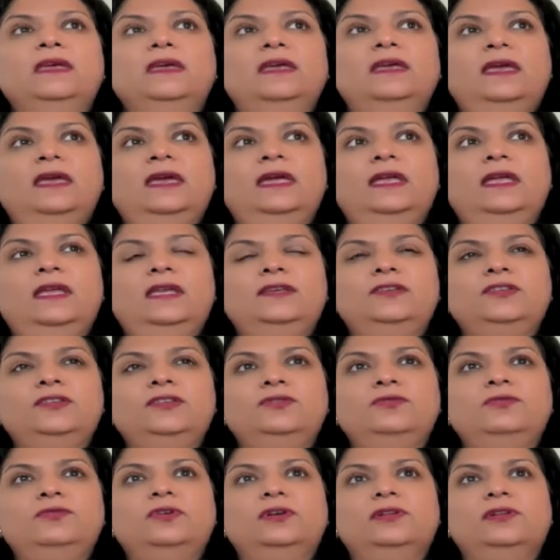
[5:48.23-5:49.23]
And
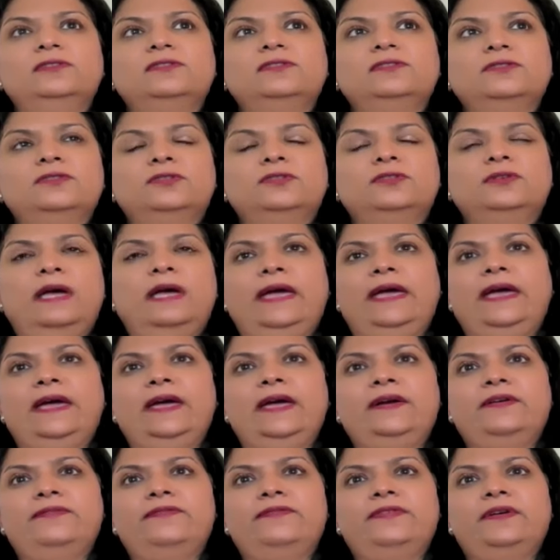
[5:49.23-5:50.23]
you also
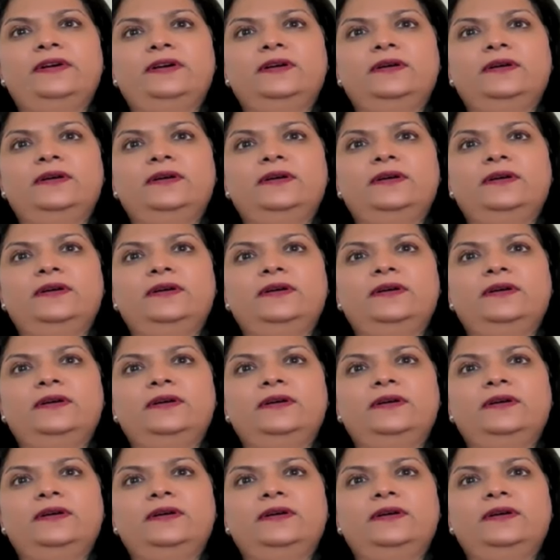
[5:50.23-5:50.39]
have,